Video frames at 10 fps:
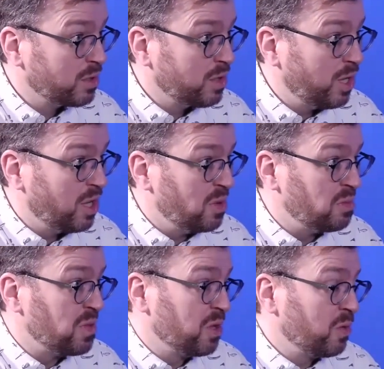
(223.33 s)
Do
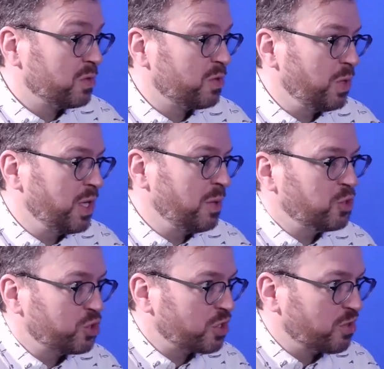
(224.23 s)
we need more
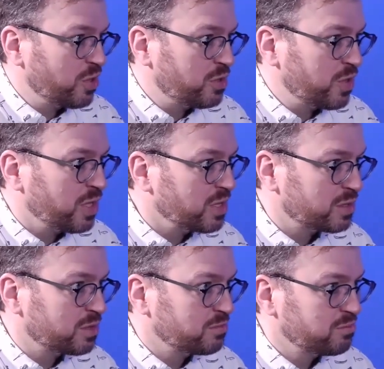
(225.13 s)
sugar in drinks?